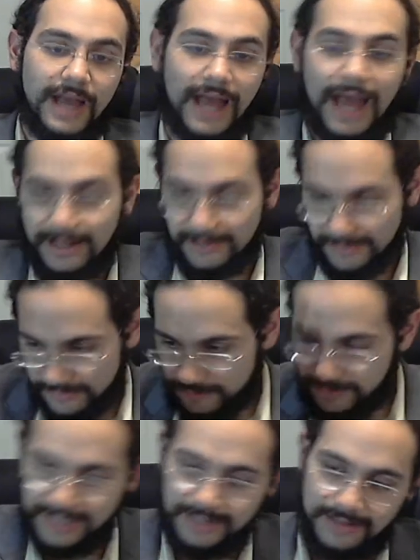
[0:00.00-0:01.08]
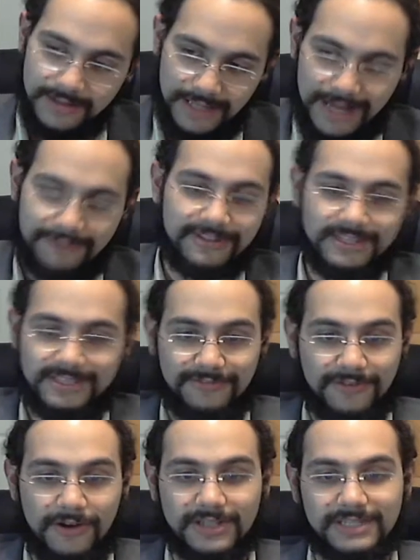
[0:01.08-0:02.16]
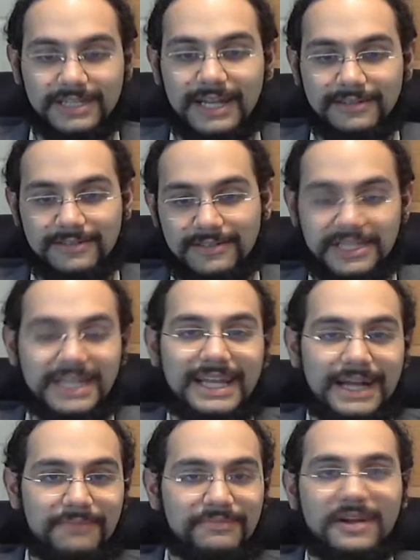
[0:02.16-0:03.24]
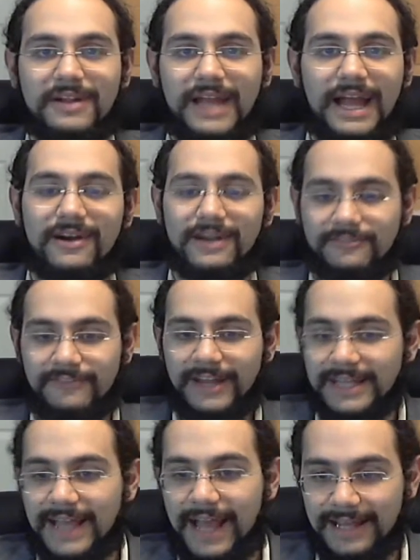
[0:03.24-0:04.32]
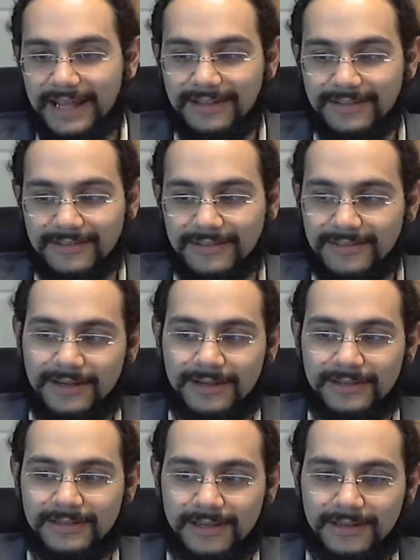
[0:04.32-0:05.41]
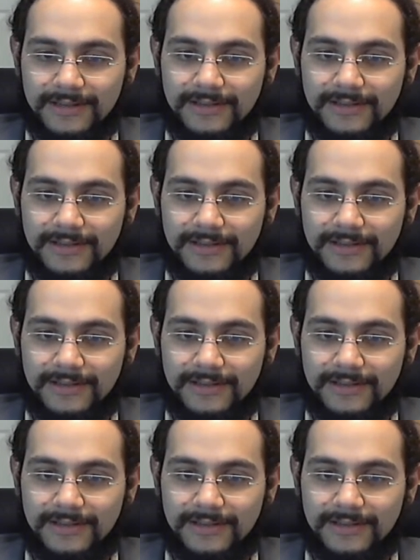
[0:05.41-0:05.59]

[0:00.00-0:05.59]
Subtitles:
And the left needs to focus on cleaning up their narrative and getting the